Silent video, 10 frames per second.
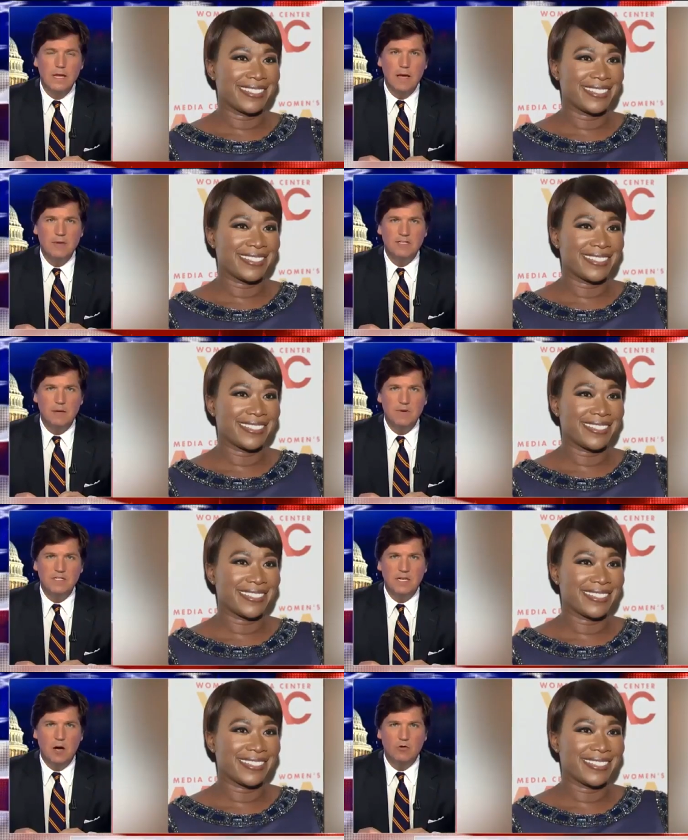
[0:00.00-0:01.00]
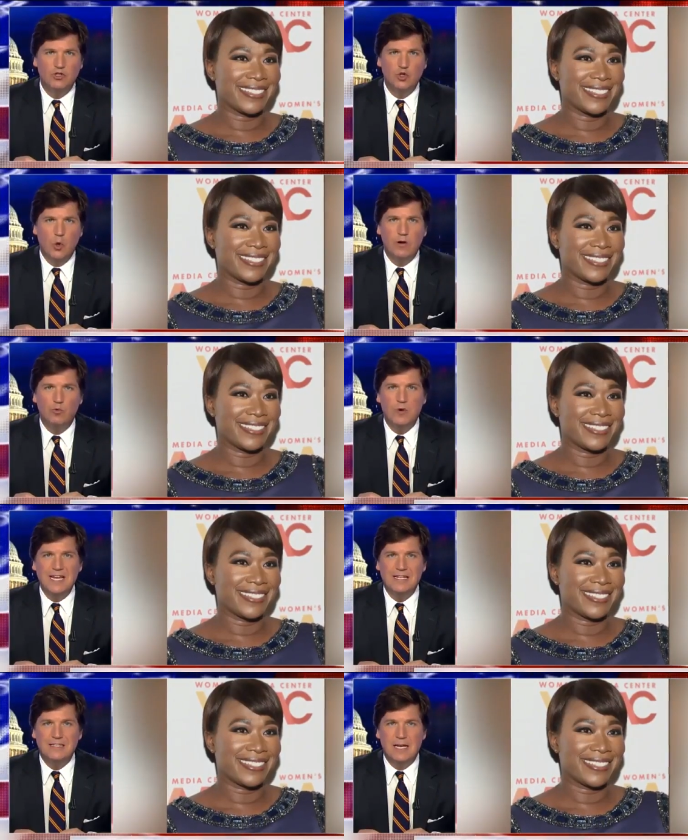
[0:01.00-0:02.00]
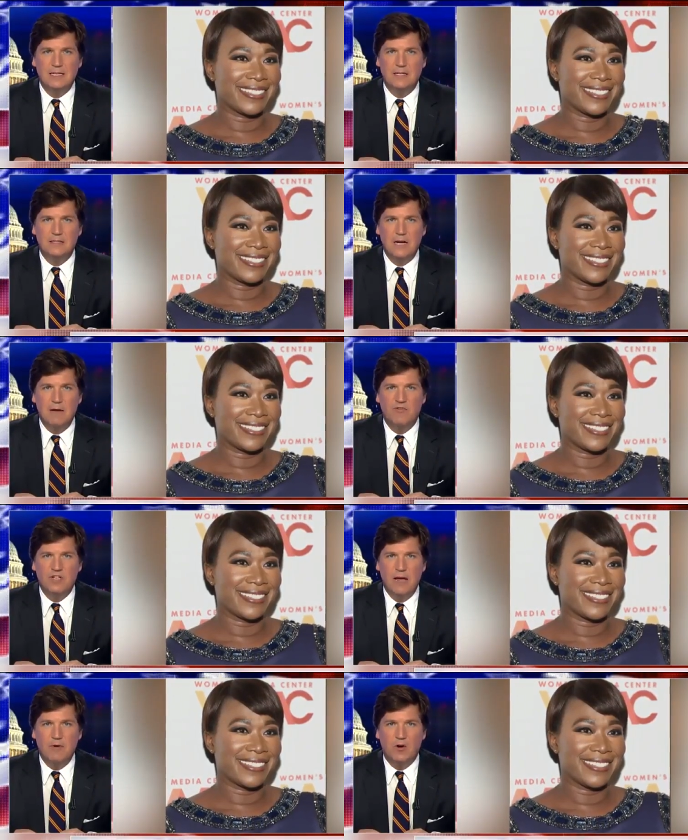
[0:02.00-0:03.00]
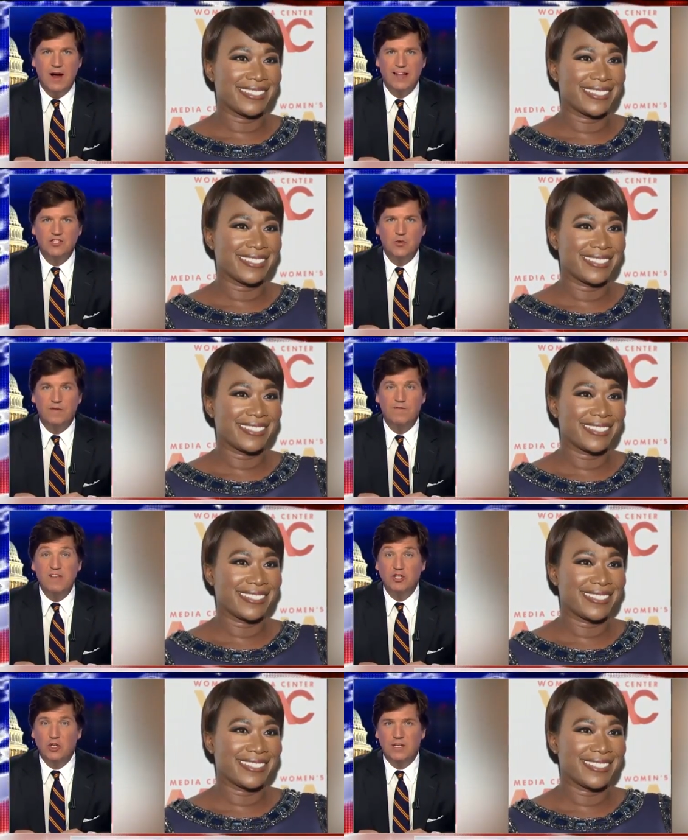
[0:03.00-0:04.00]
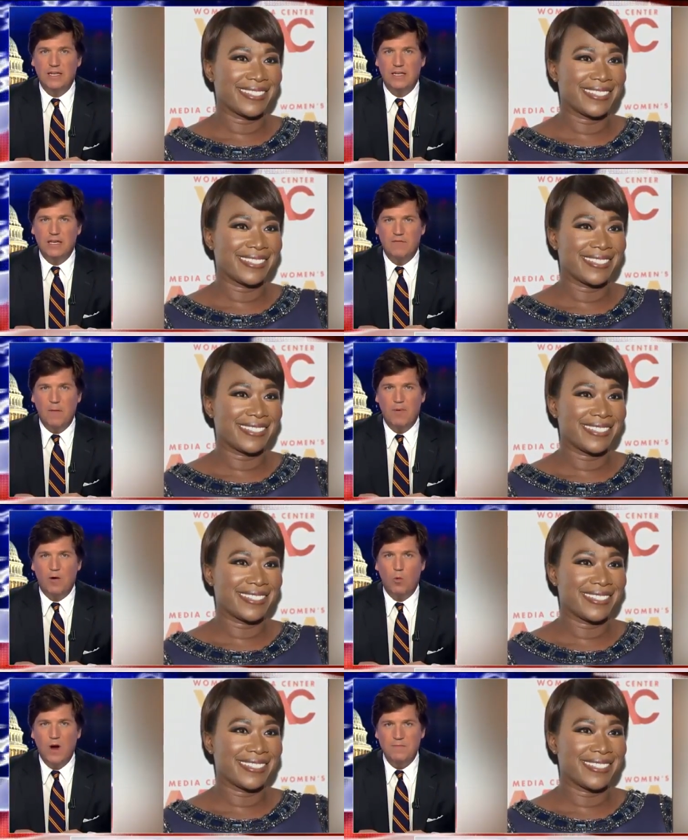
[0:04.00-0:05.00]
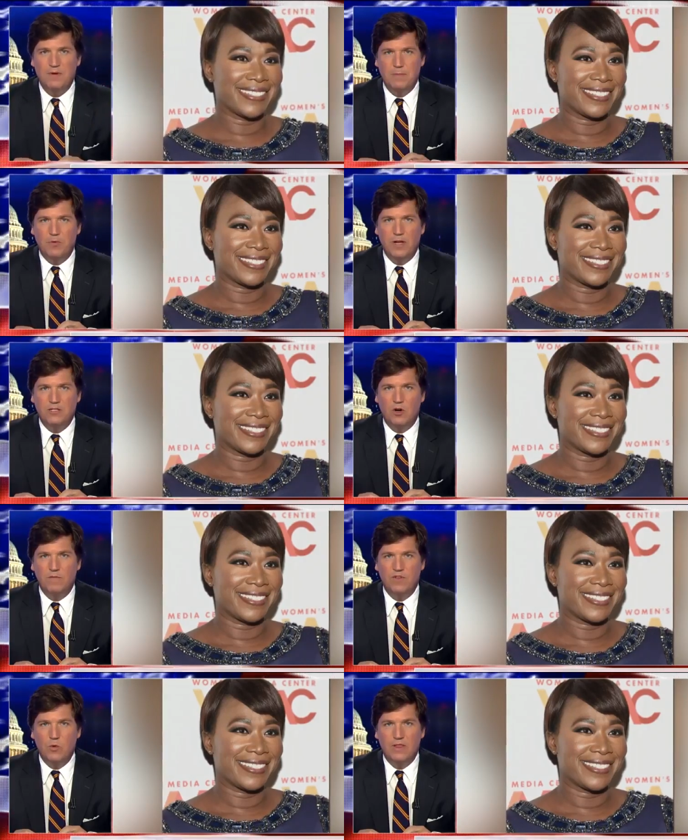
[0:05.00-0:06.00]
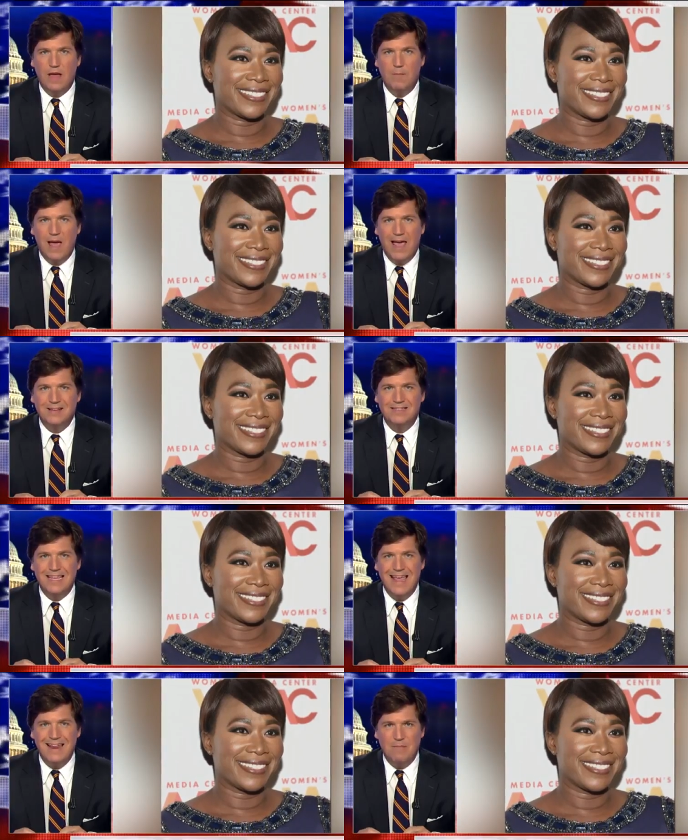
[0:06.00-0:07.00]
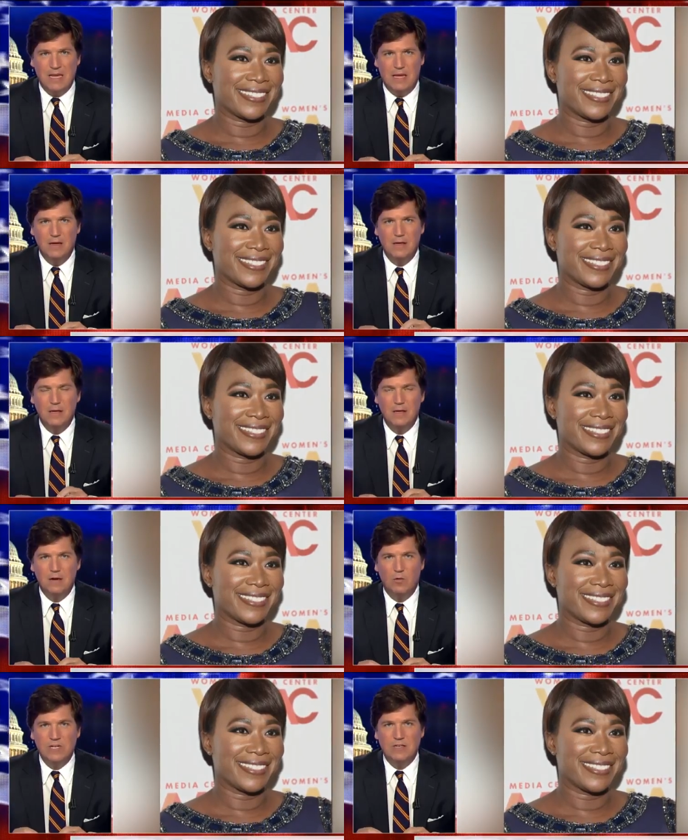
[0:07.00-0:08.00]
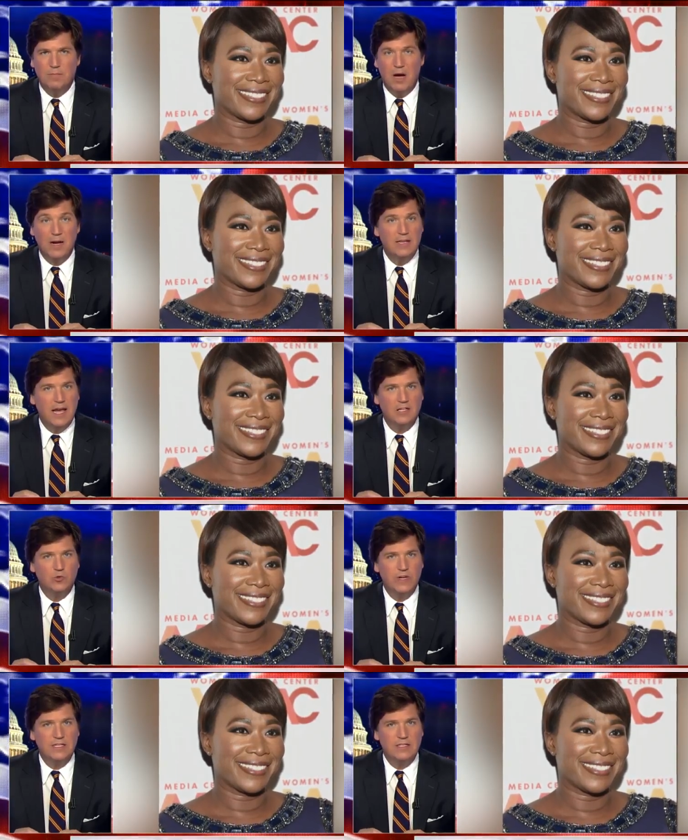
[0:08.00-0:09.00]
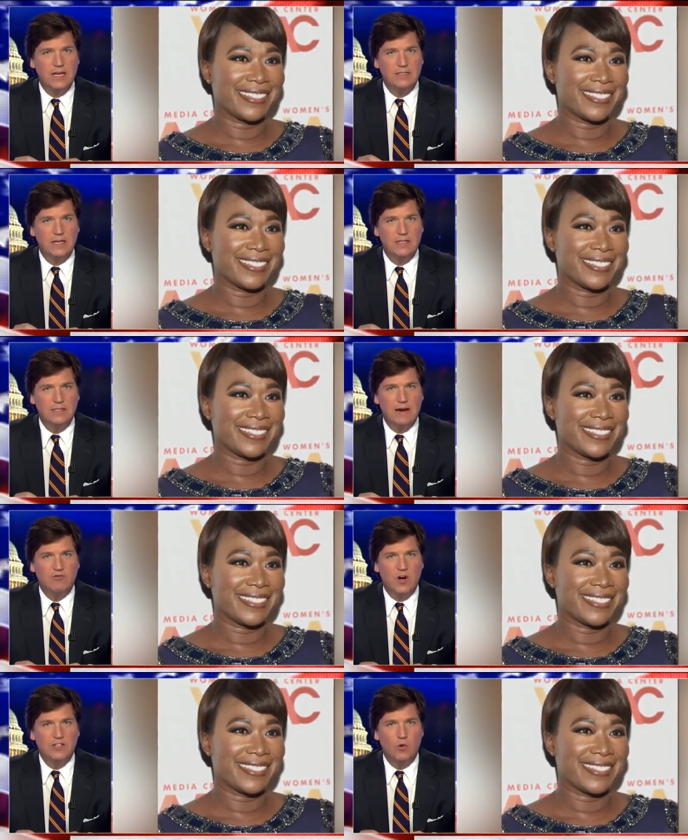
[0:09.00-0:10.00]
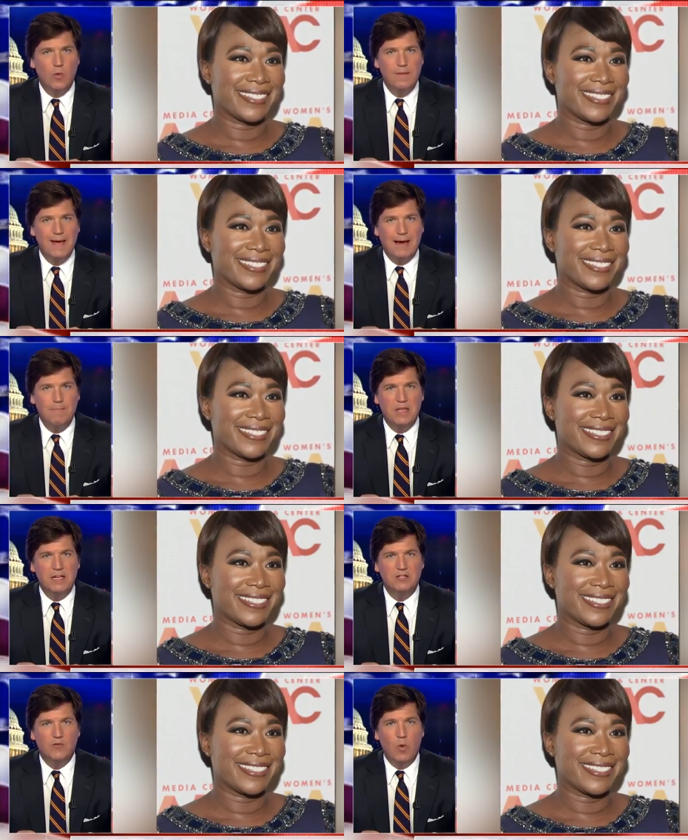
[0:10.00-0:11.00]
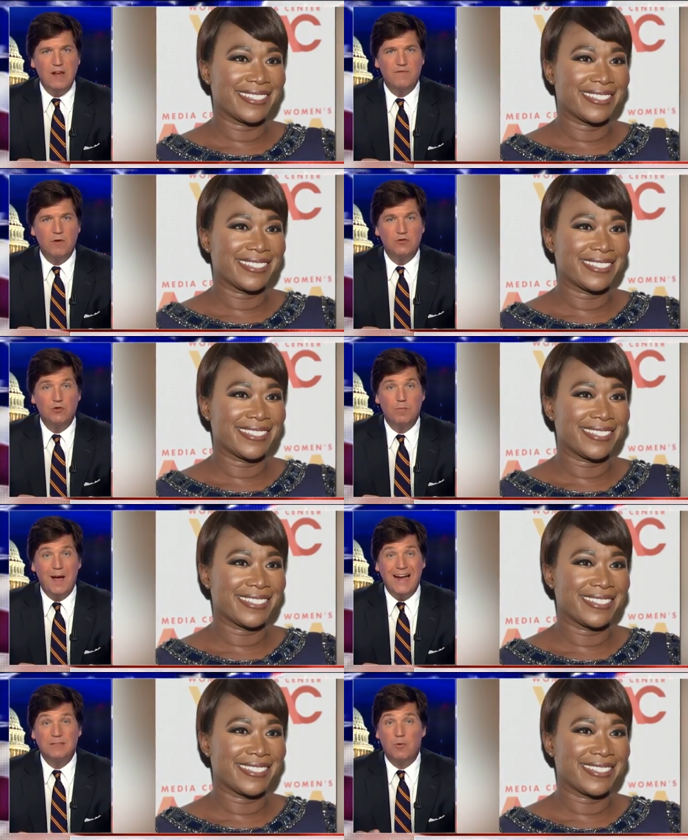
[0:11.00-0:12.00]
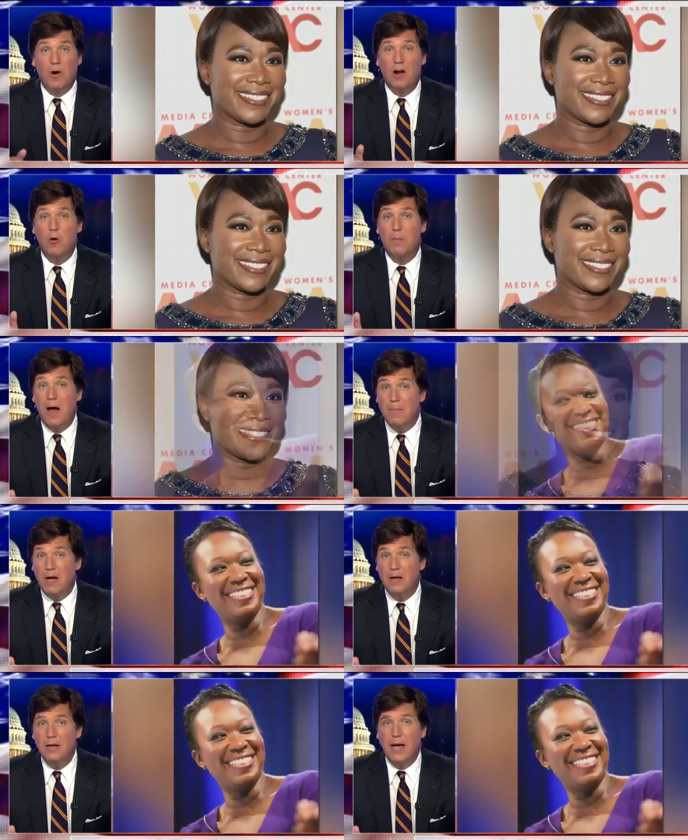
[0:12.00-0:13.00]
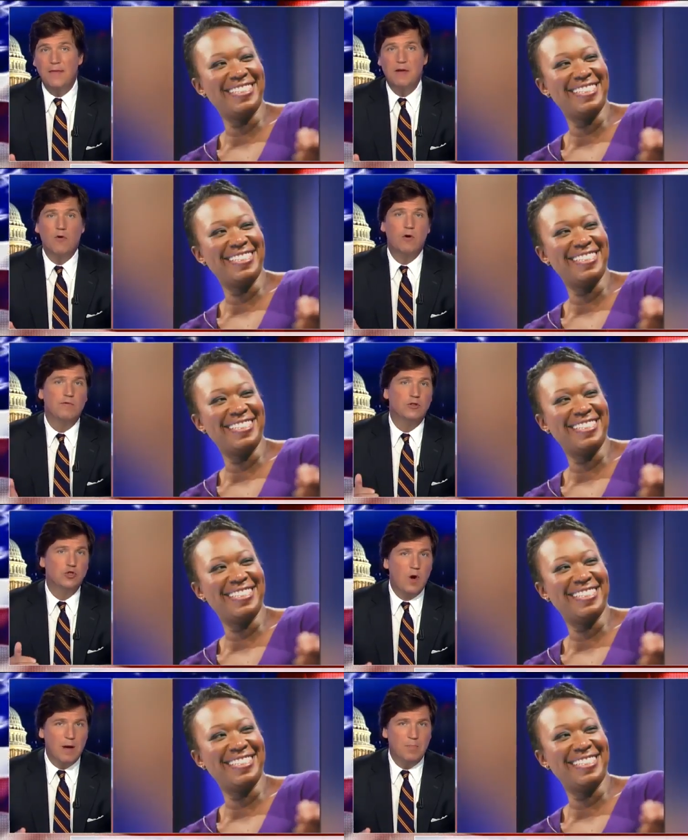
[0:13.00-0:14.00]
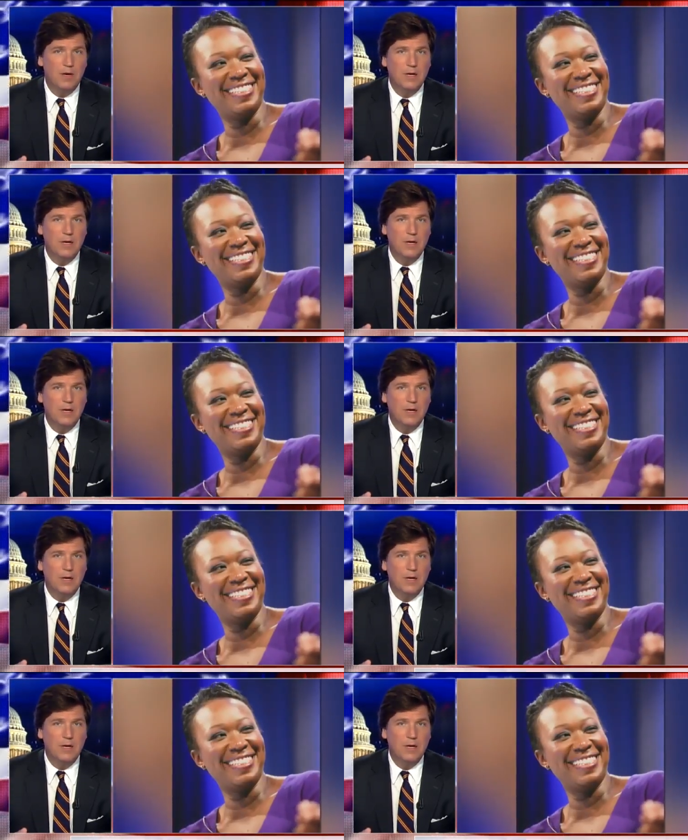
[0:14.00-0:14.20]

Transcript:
Speaker 1: MSNBC host Joy Reid says it's time for Democrats to officially give up on white people and start viewing them as the enemy. In a recent podcast, Reid says that instead of trying to win back millions of white voters who backed Barack Obama and then voted for Trump,